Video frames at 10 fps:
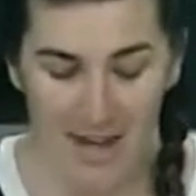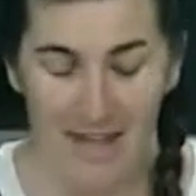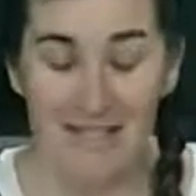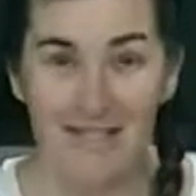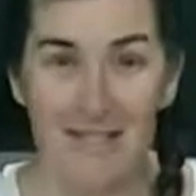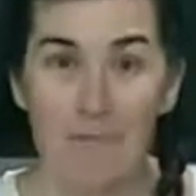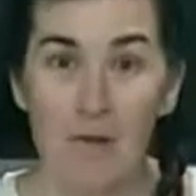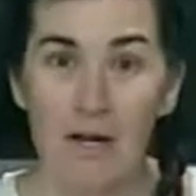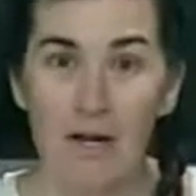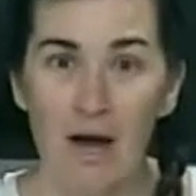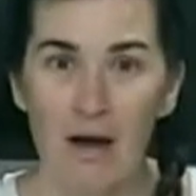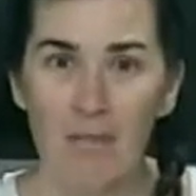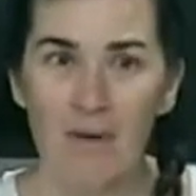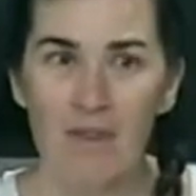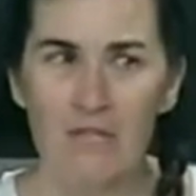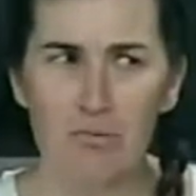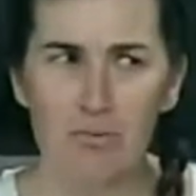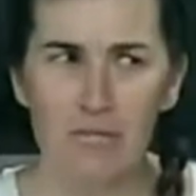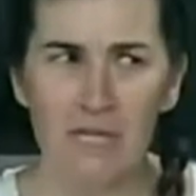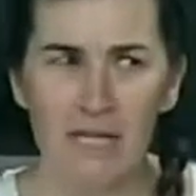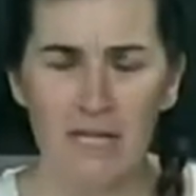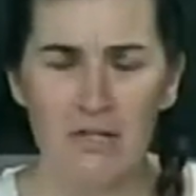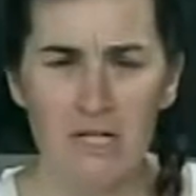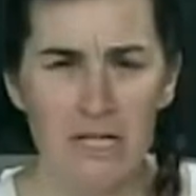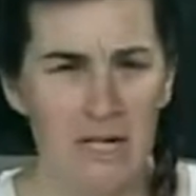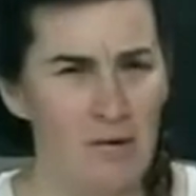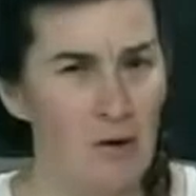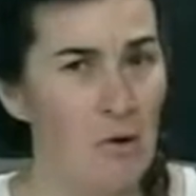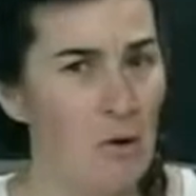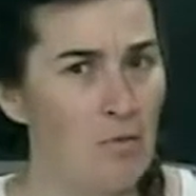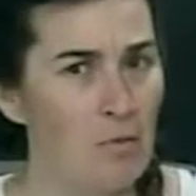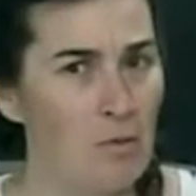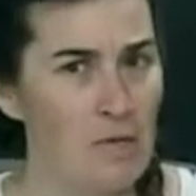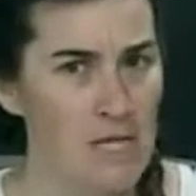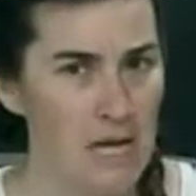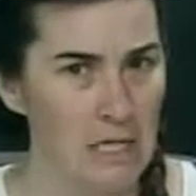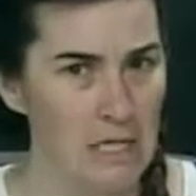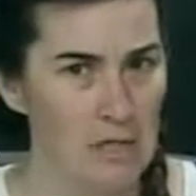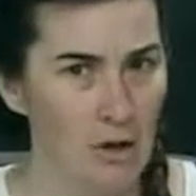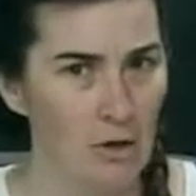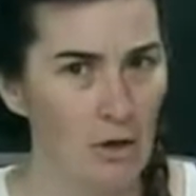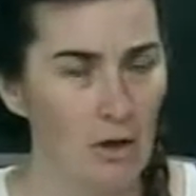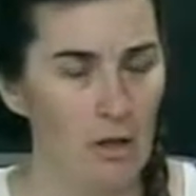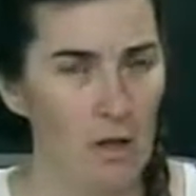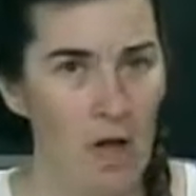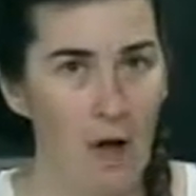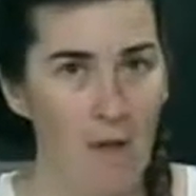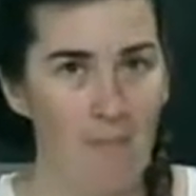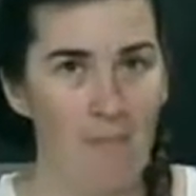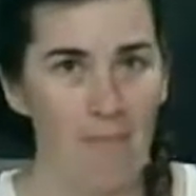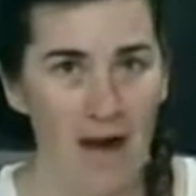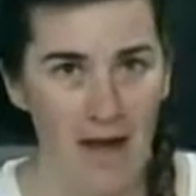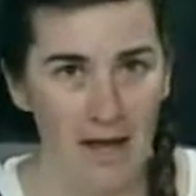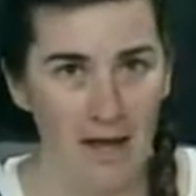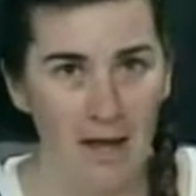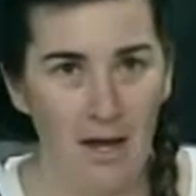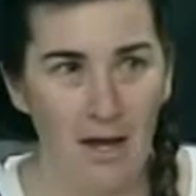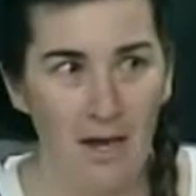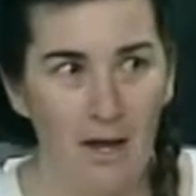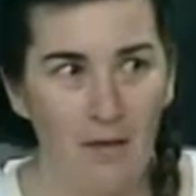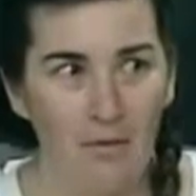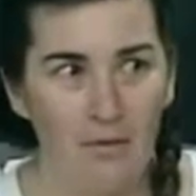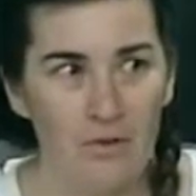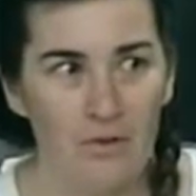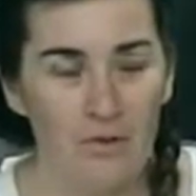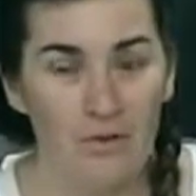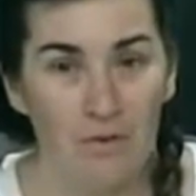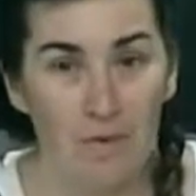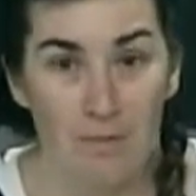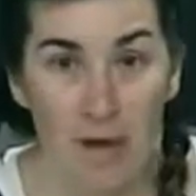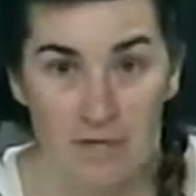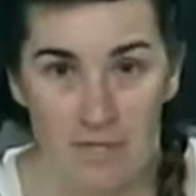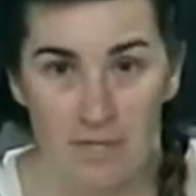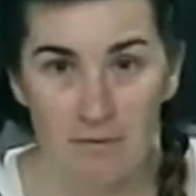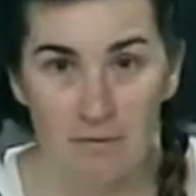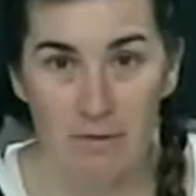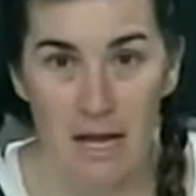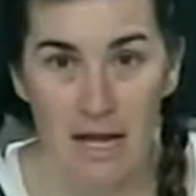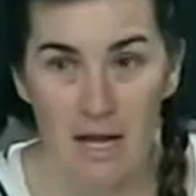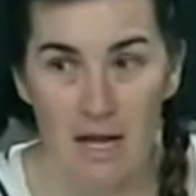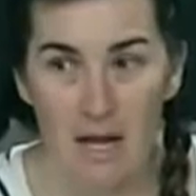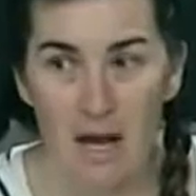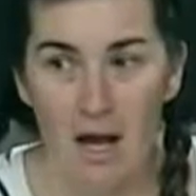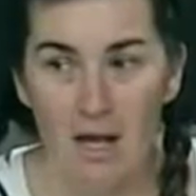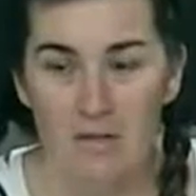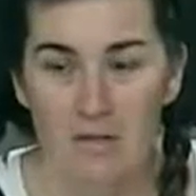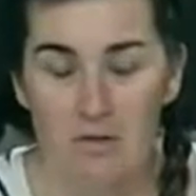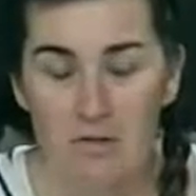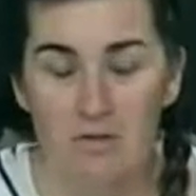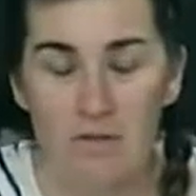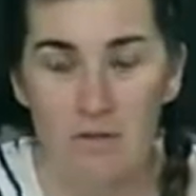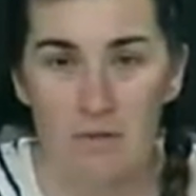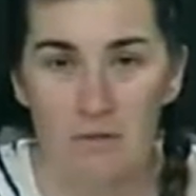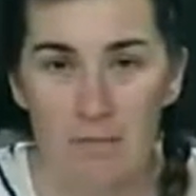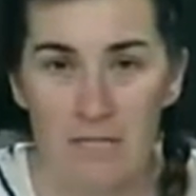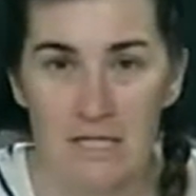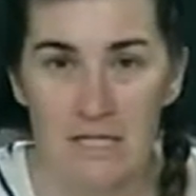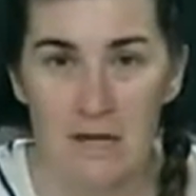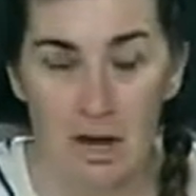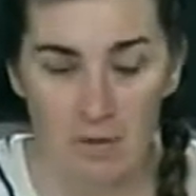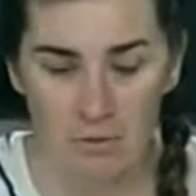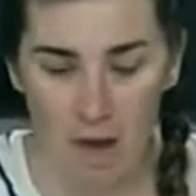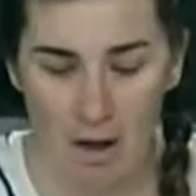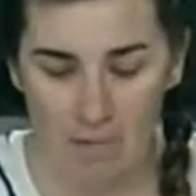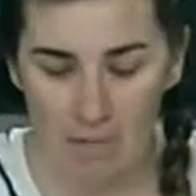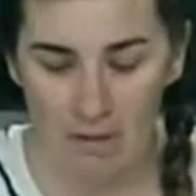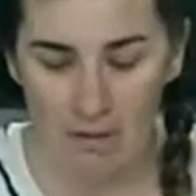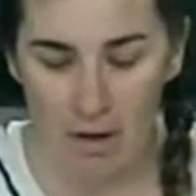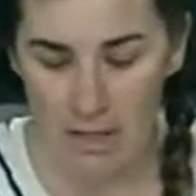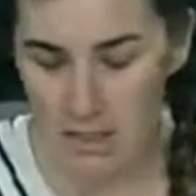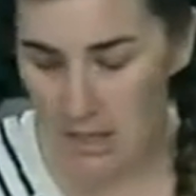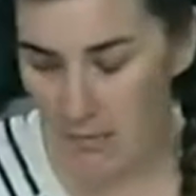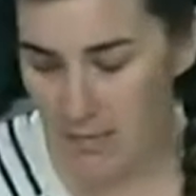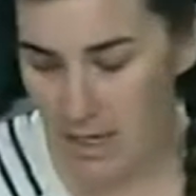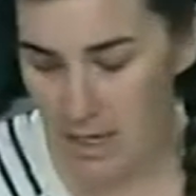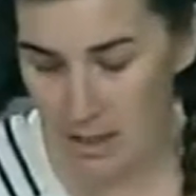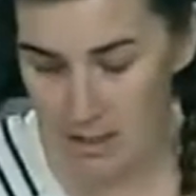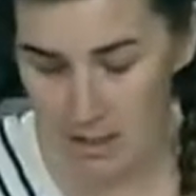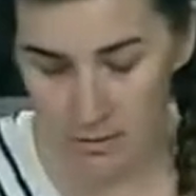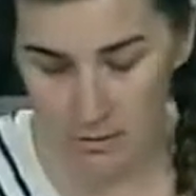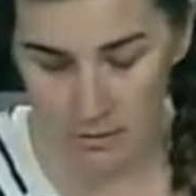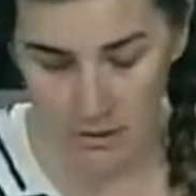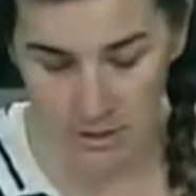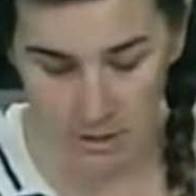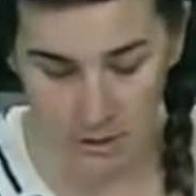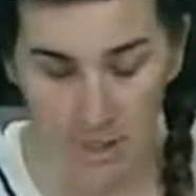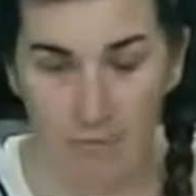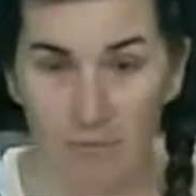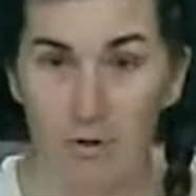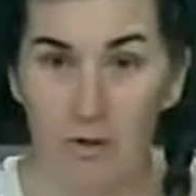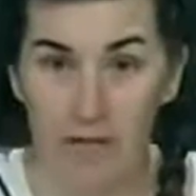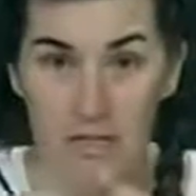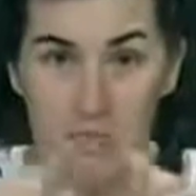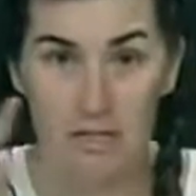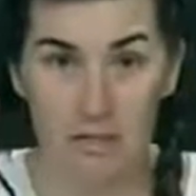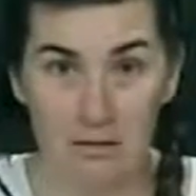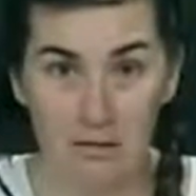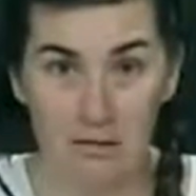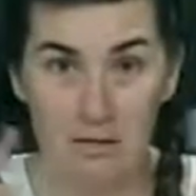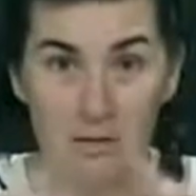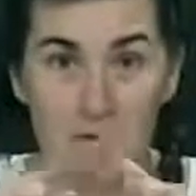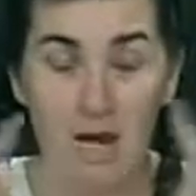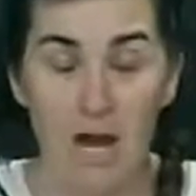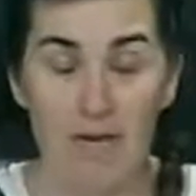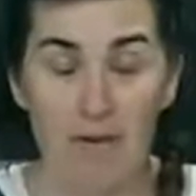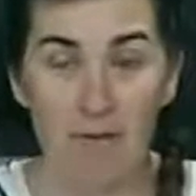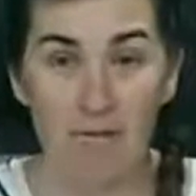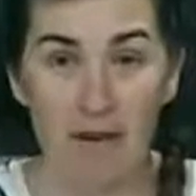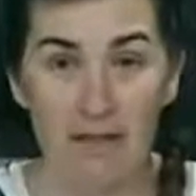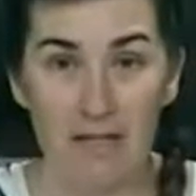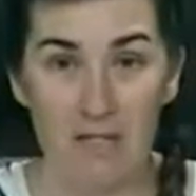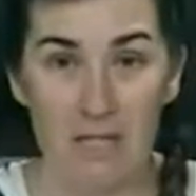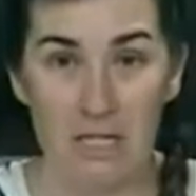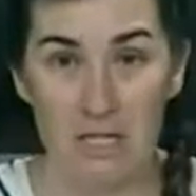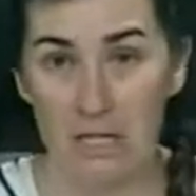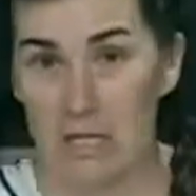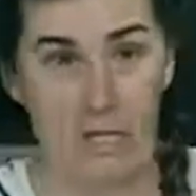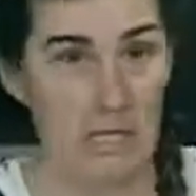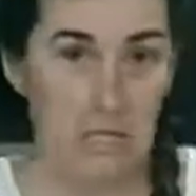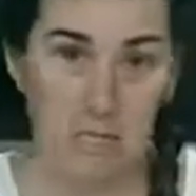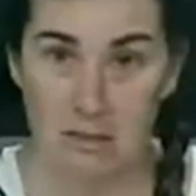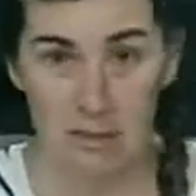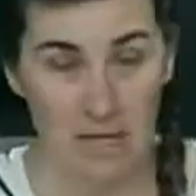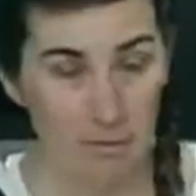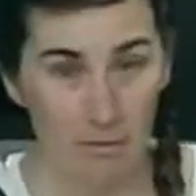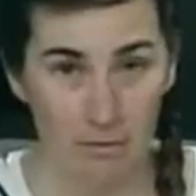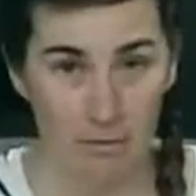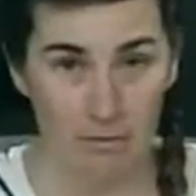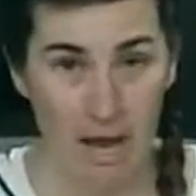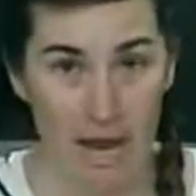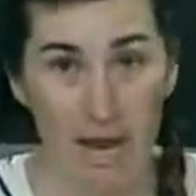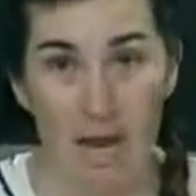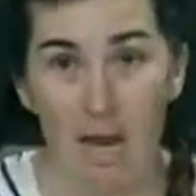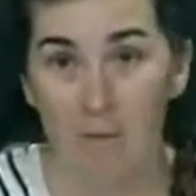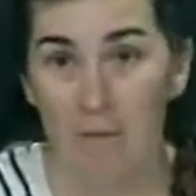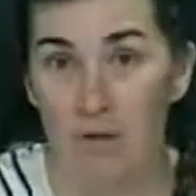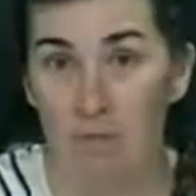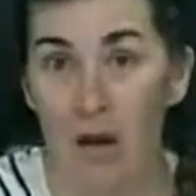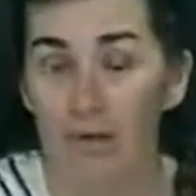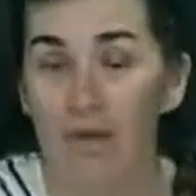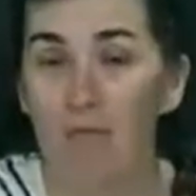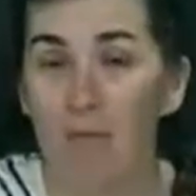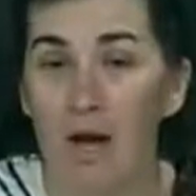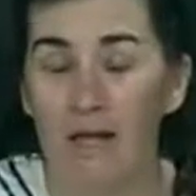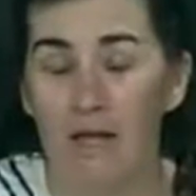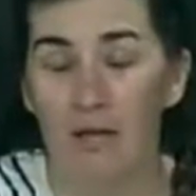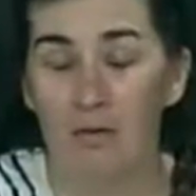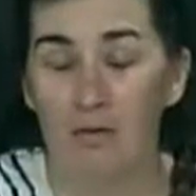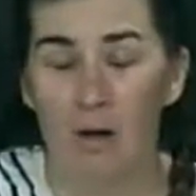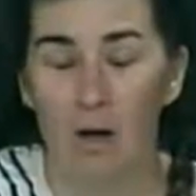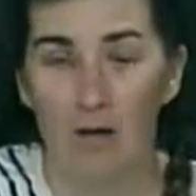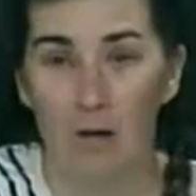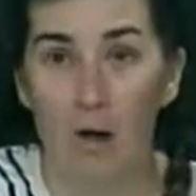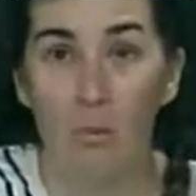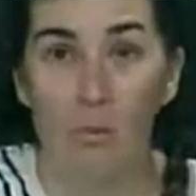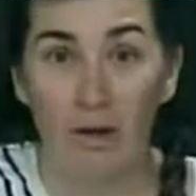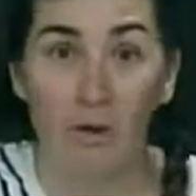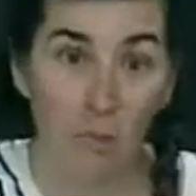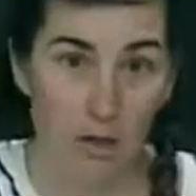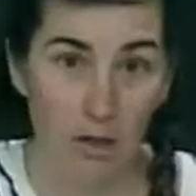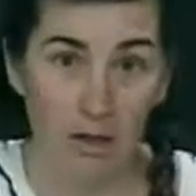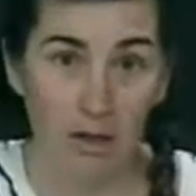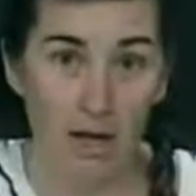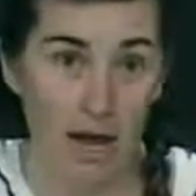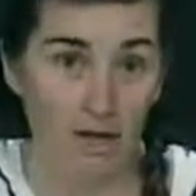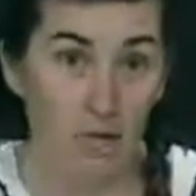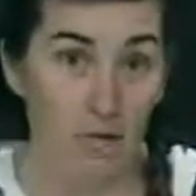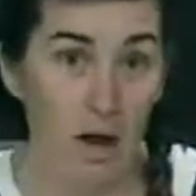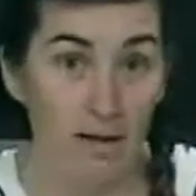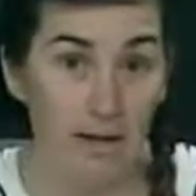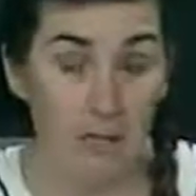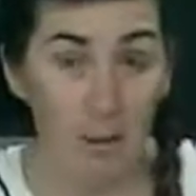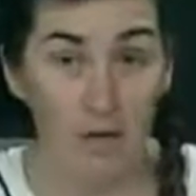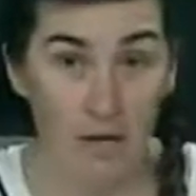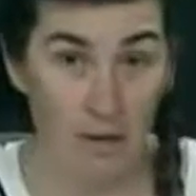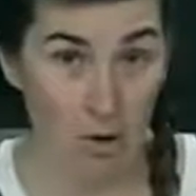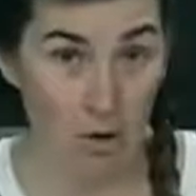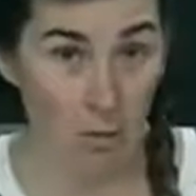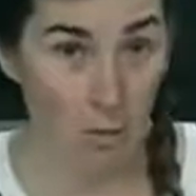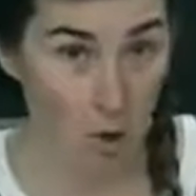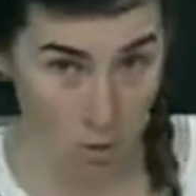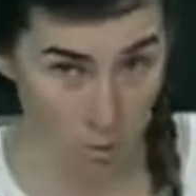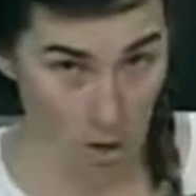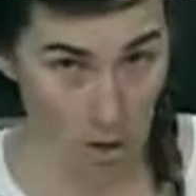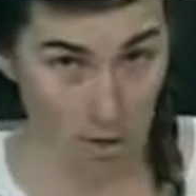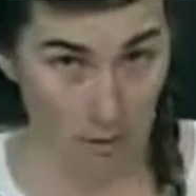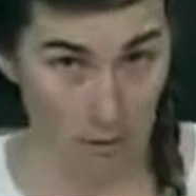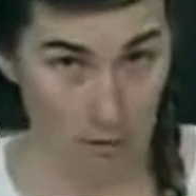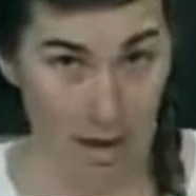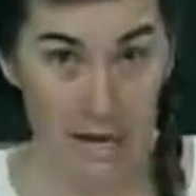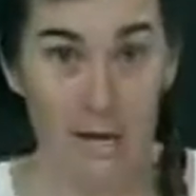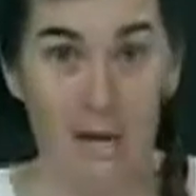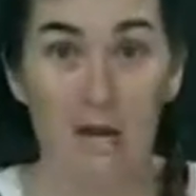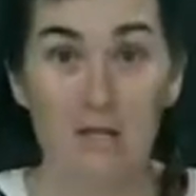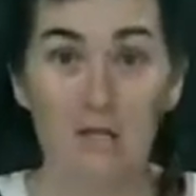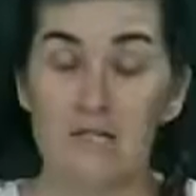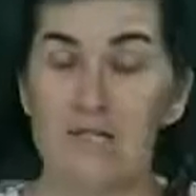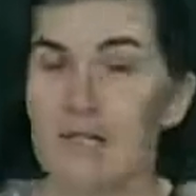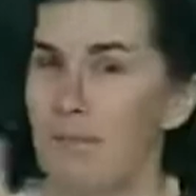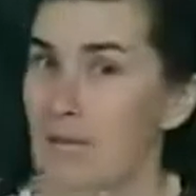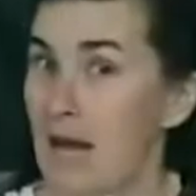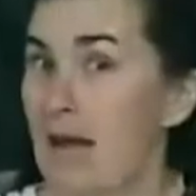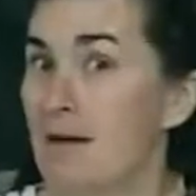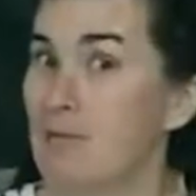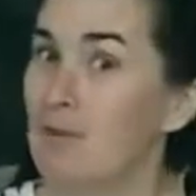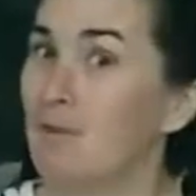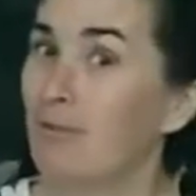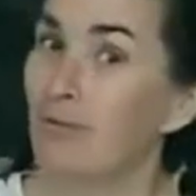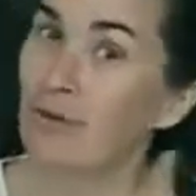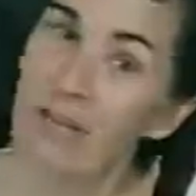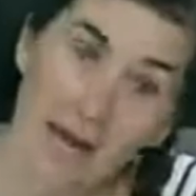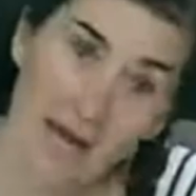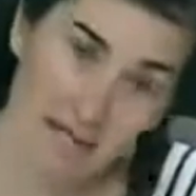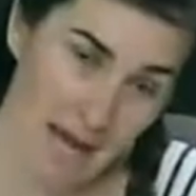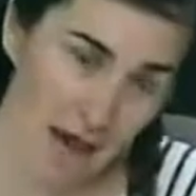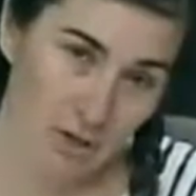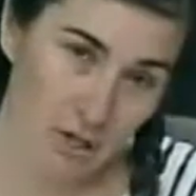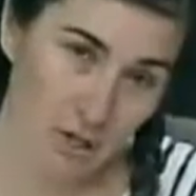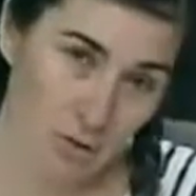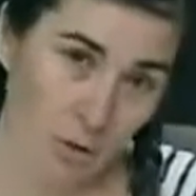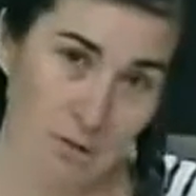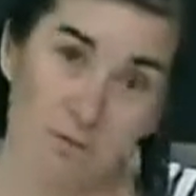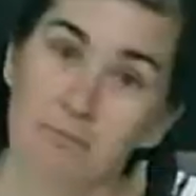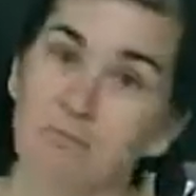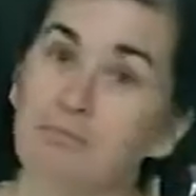Sydney brought up this really interesting, and I don't know if you were citing this article, but so there's false positives, right? Those of you who run PCR, you probably run something, you're looking for these, you're trying to amplify these genes in these samples, right? But you probably have one that you know will work, and you probably have one that you know won't work, right? So sometimes people forget to have controls.